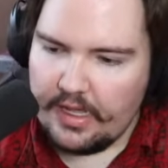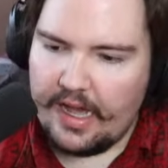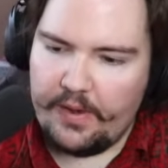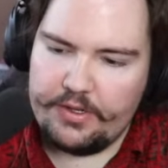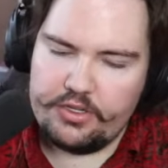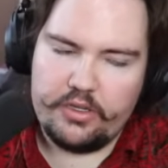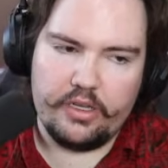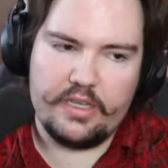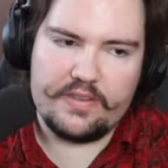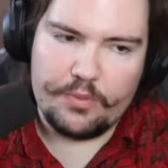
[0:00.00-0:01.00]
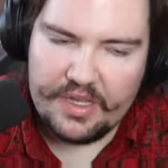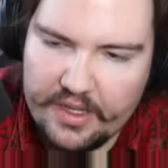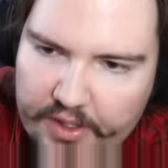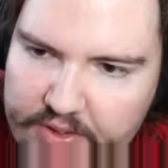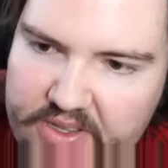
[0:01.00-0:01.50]
I would just look at some of the
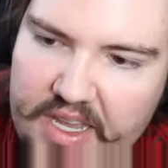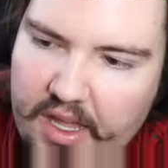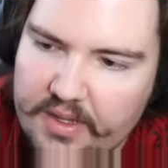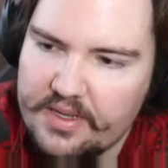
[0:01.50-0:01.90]
other scenes.